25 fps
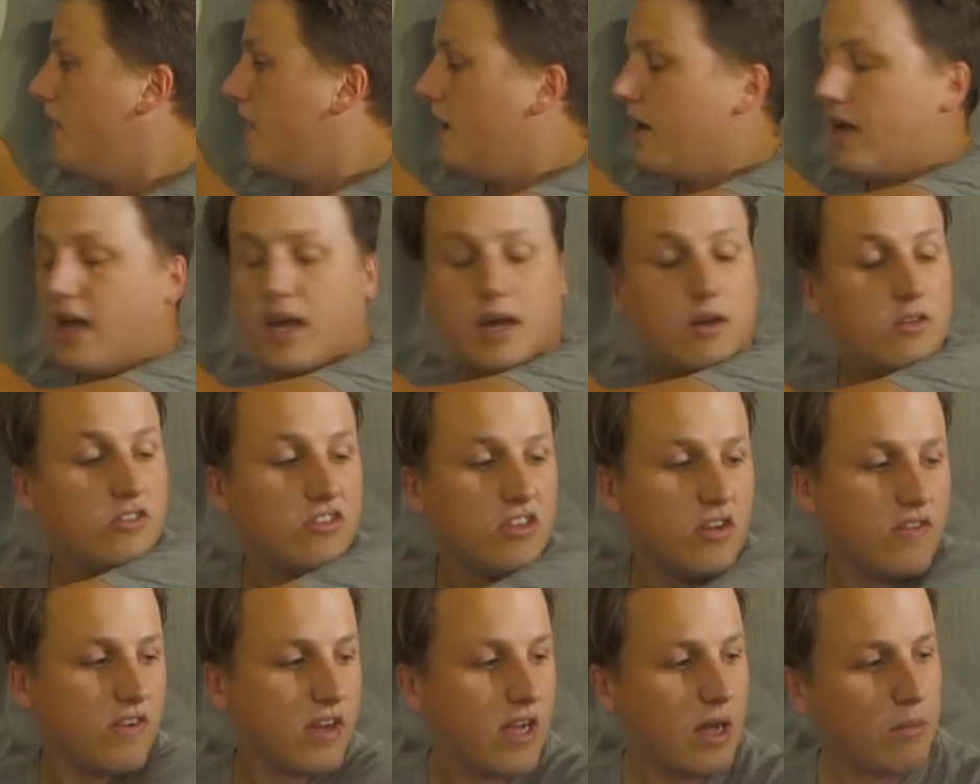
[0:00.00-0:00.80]
I
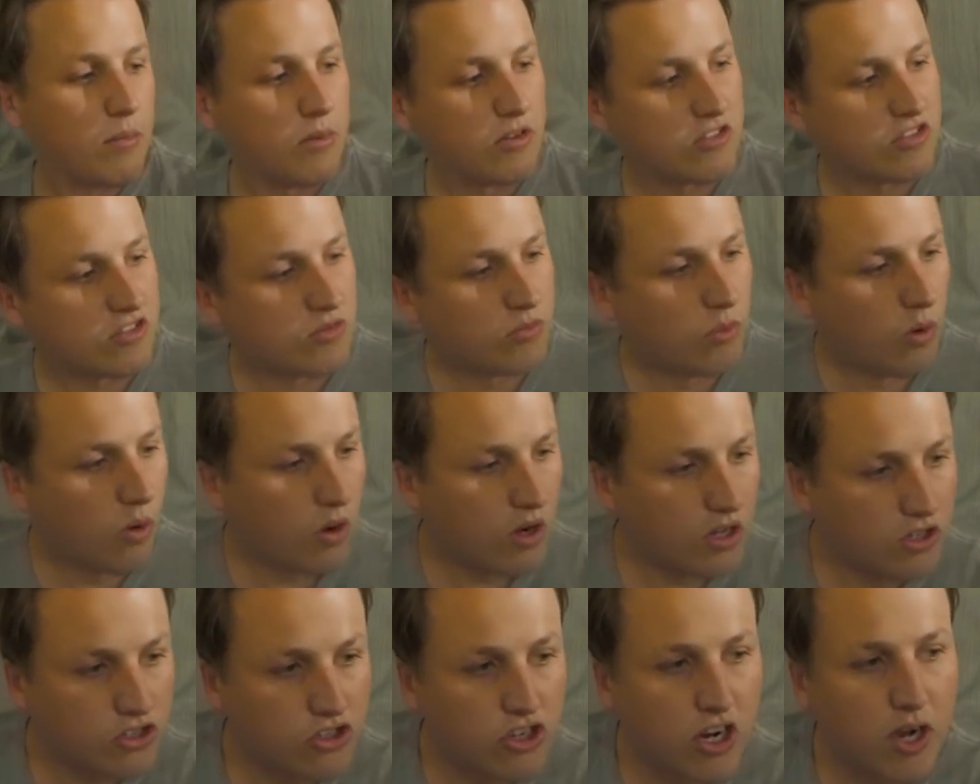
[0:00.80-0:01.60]
also have a couple of
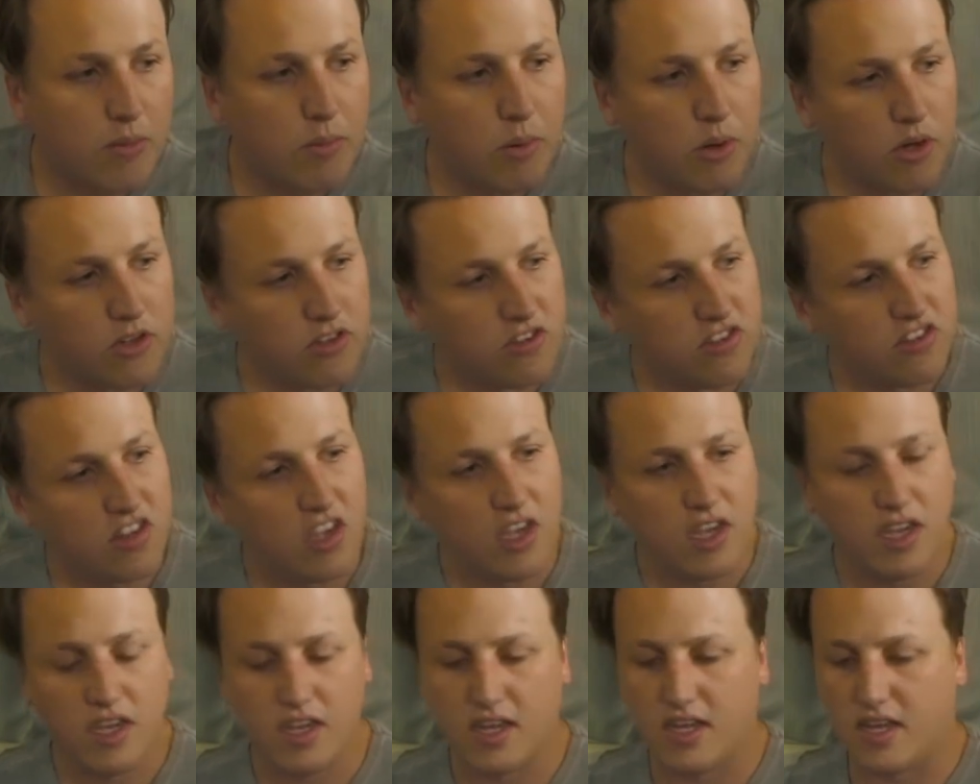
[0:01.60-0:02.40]
smaller tripods,
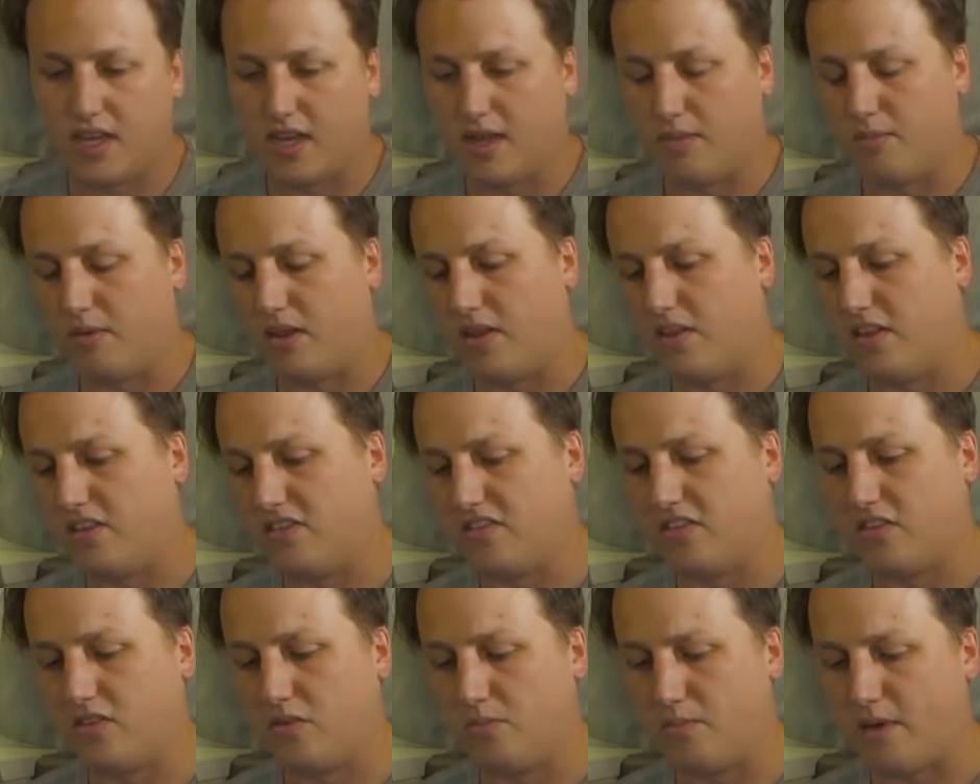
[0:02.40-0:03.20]
like
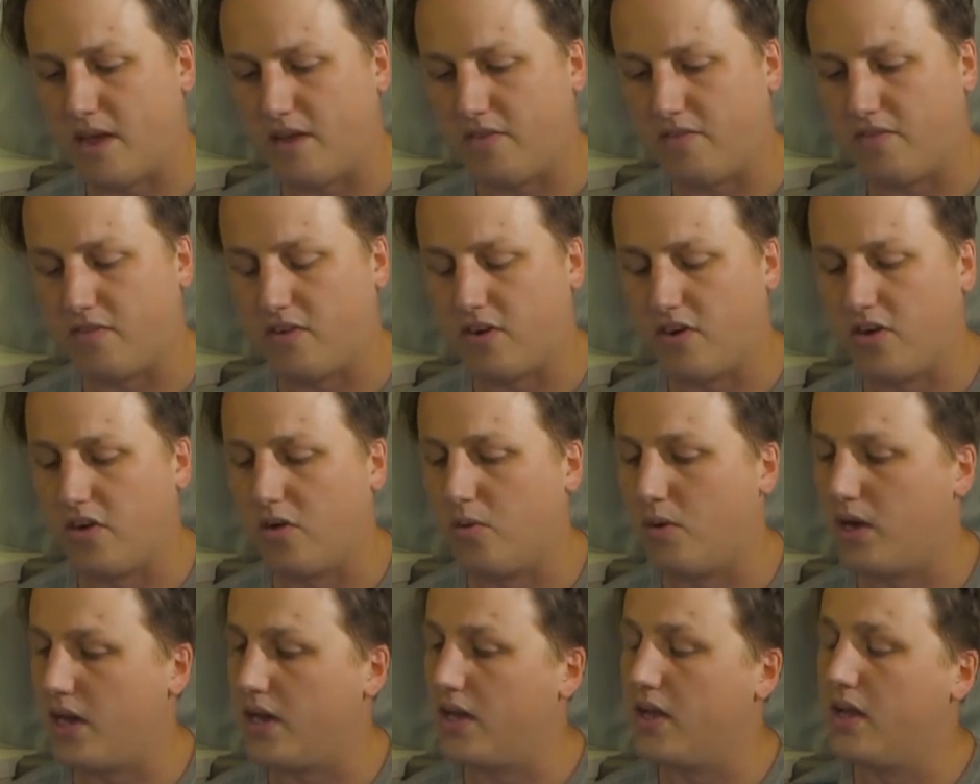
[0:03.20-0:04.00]
this little
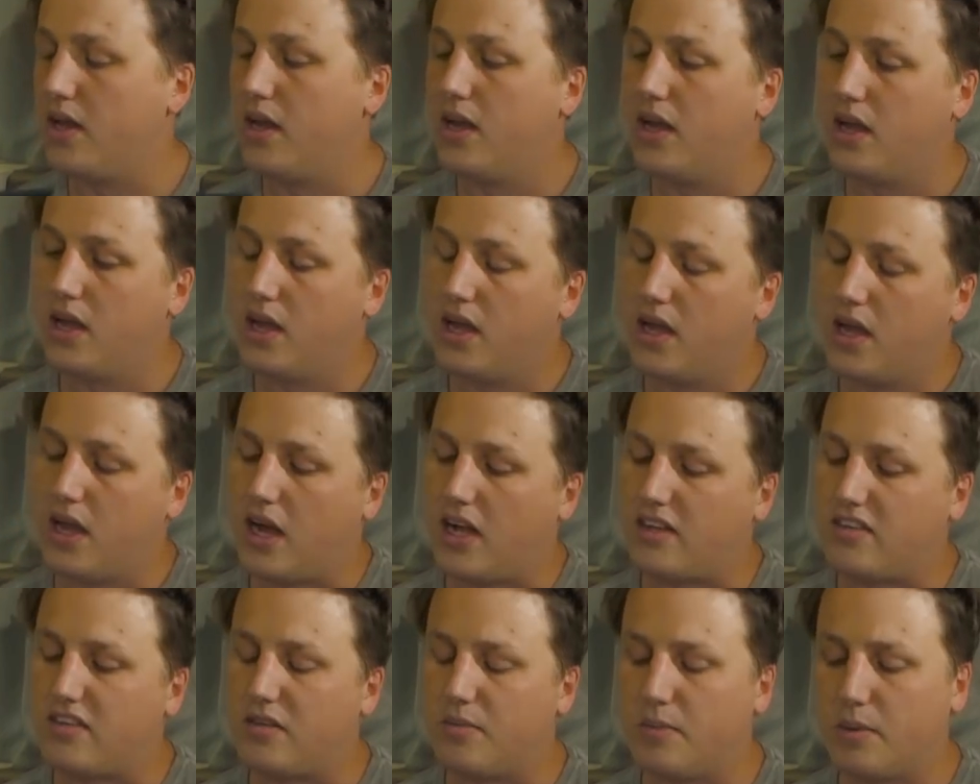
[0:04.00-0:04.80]
Manfrotto one.
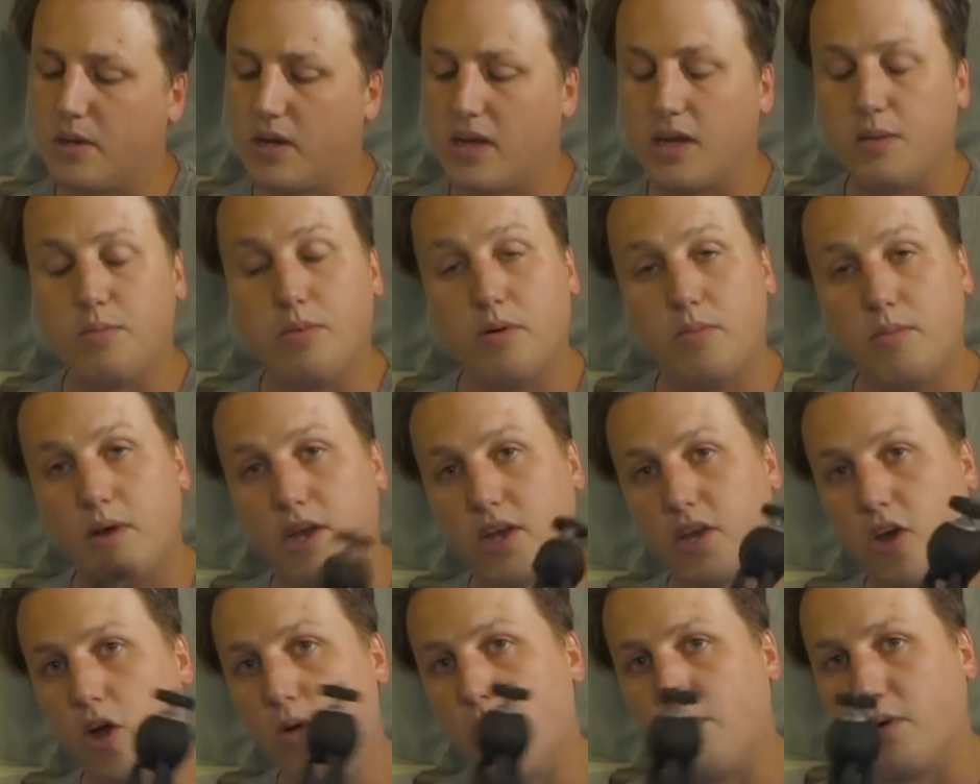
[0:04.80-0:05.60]
I typically put my
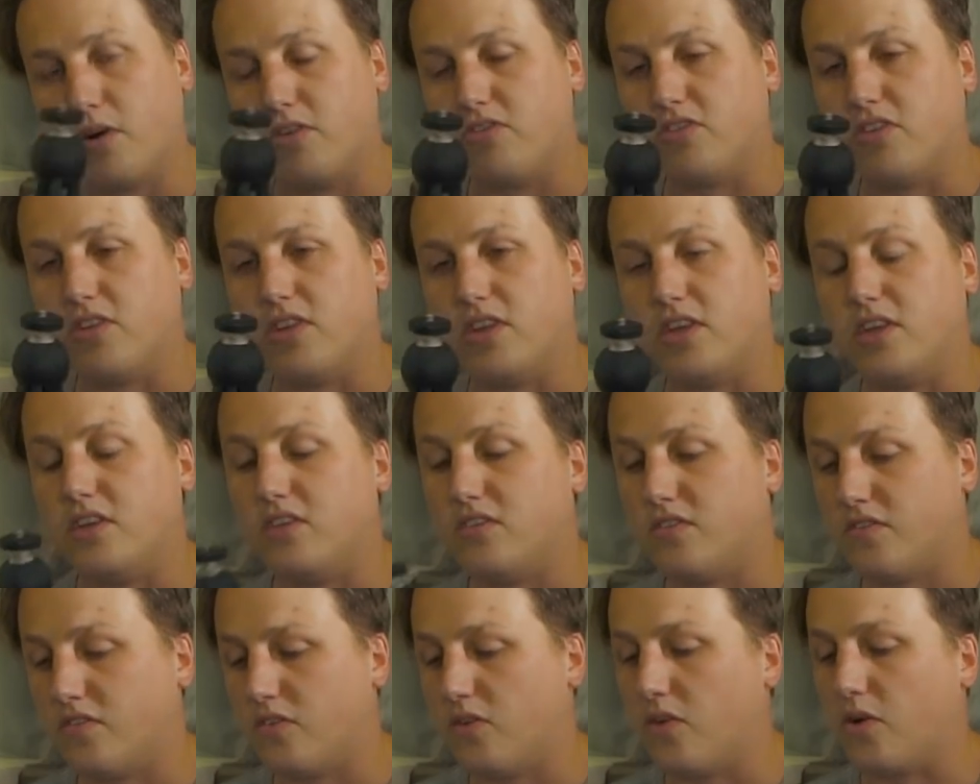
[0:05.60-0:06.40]
GoPros on
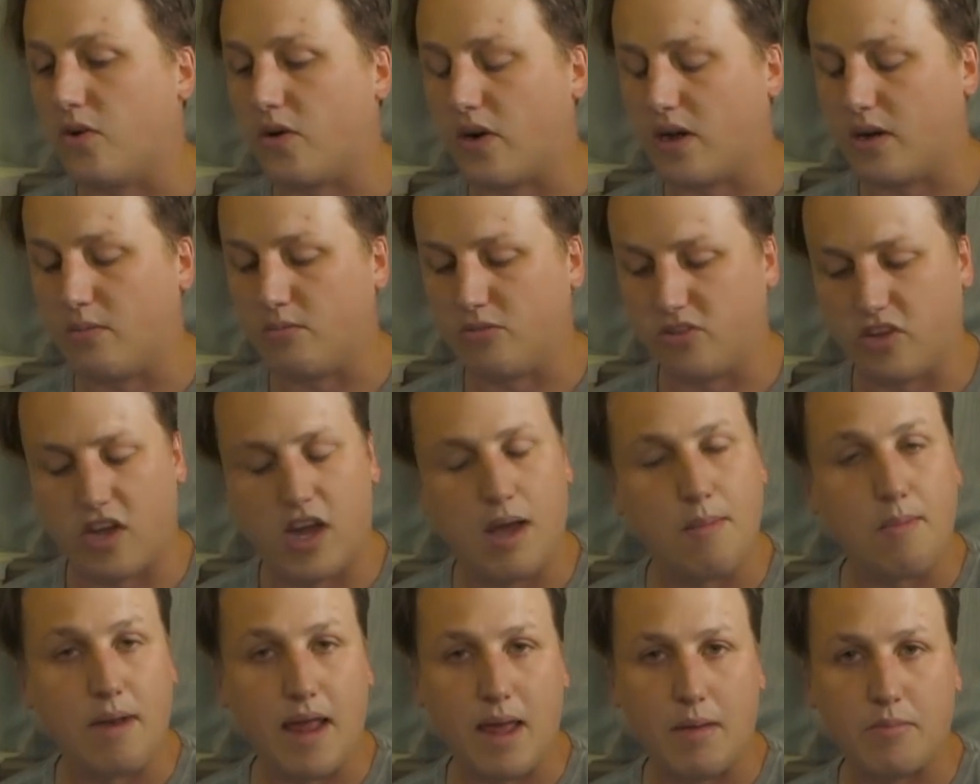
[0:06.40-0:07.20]
these for
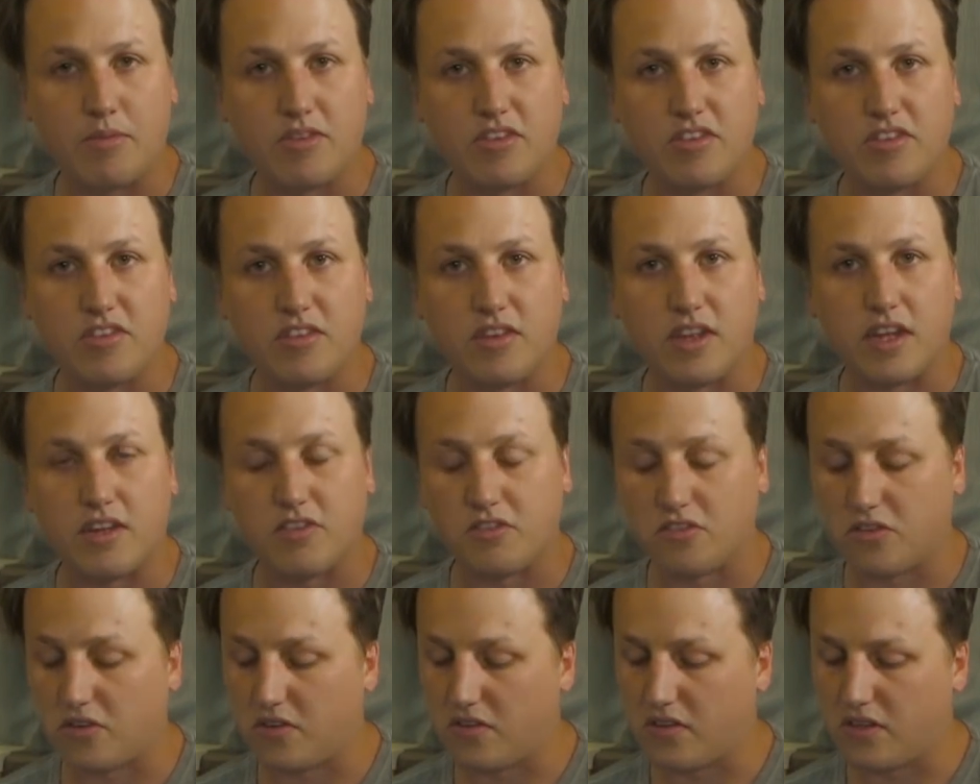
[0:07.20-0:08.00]
time lapses and that
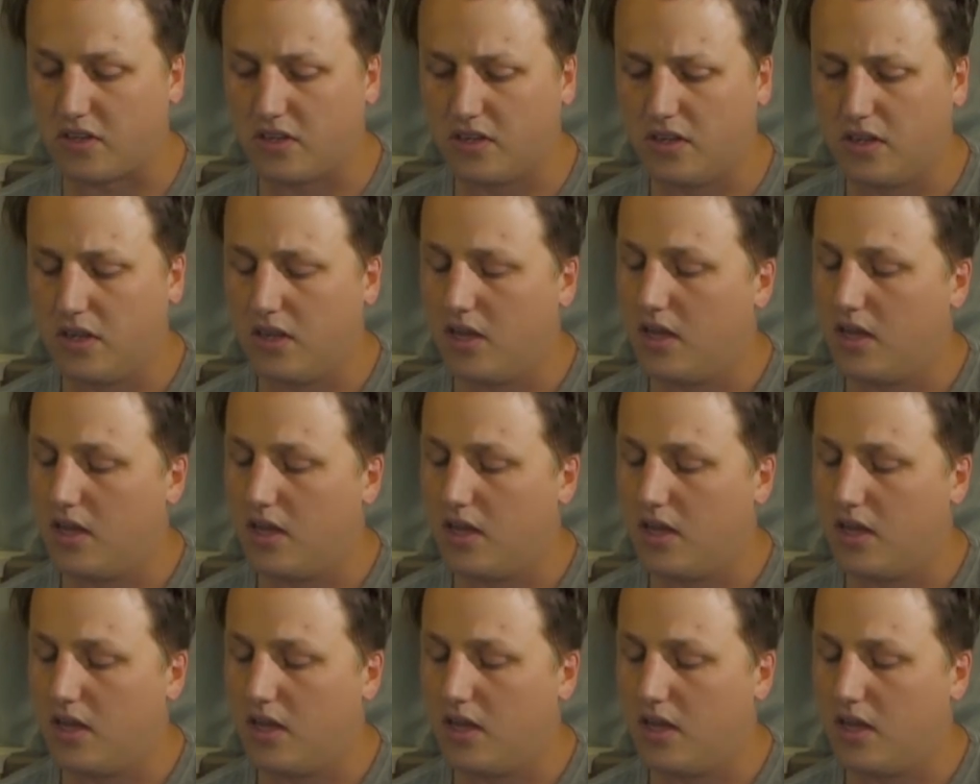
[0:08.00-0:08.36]
sort of thing.